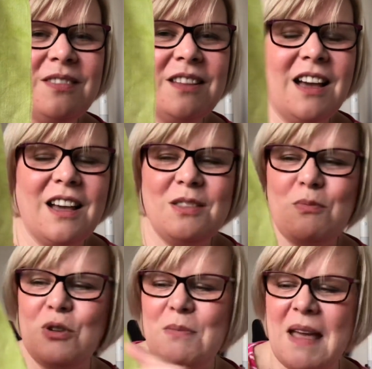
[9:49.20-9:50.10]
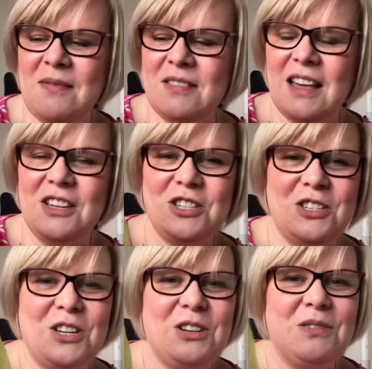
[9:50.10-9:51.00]
the broom end that you
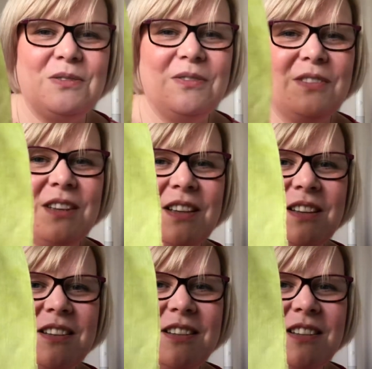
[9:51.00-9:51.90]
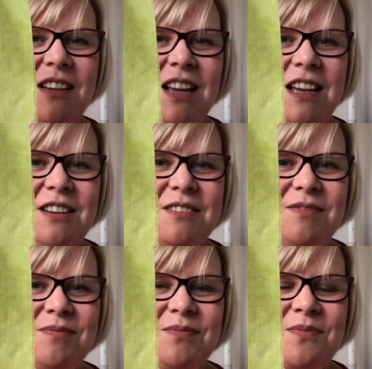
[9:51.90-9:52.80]
do
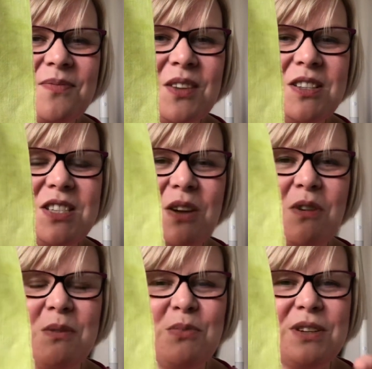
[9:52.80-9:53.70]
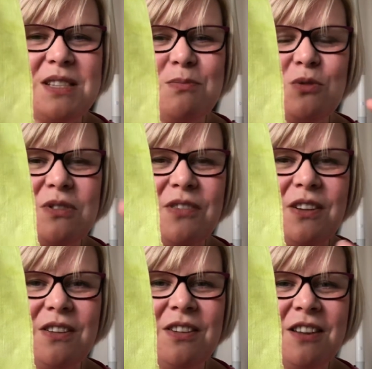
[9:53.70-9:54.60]
sew on, but it's more of
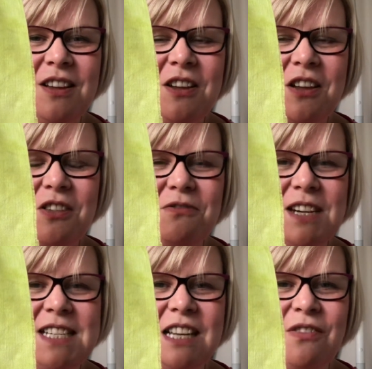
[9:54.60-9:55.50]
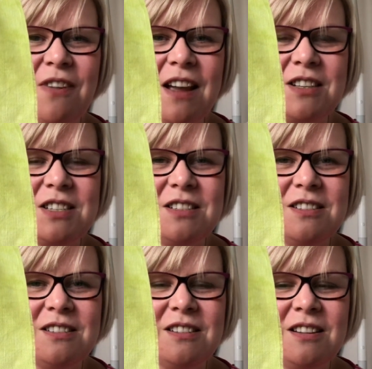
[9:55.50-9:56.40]
a 3D effect,
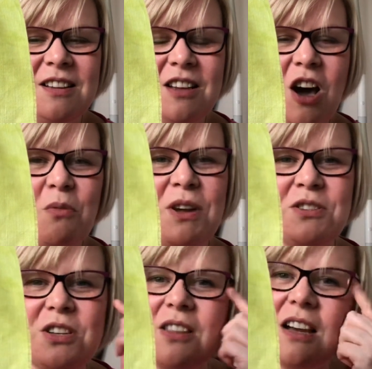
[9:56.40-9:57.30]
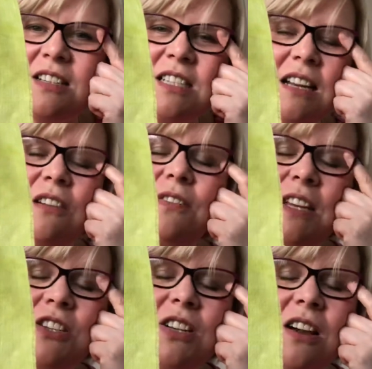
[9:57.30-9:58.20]
and I won't do that until I
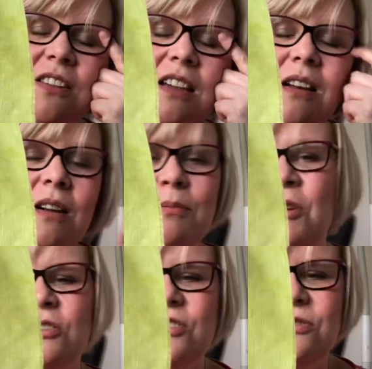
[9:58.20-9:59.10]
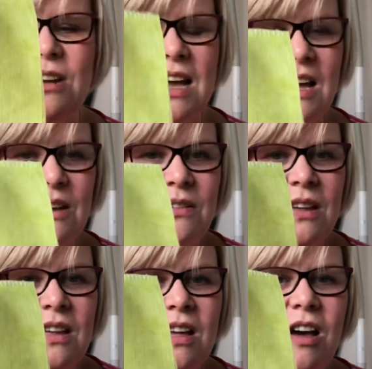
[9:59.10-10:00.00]
finish it, I think, and I'm not sure how
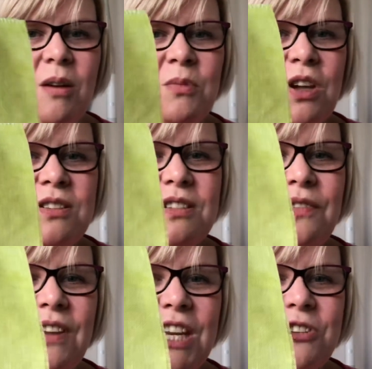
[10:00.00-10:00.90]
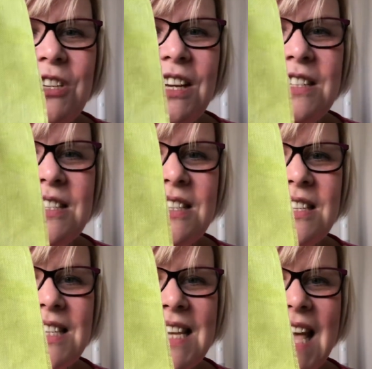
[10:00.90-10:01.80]
I'm going to finish it
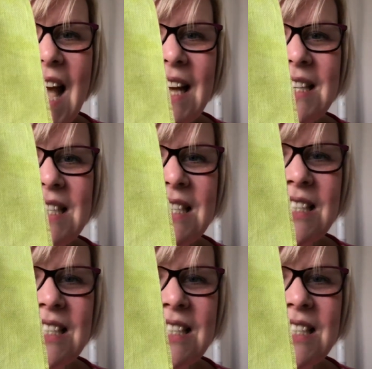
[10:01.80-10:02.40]
yet.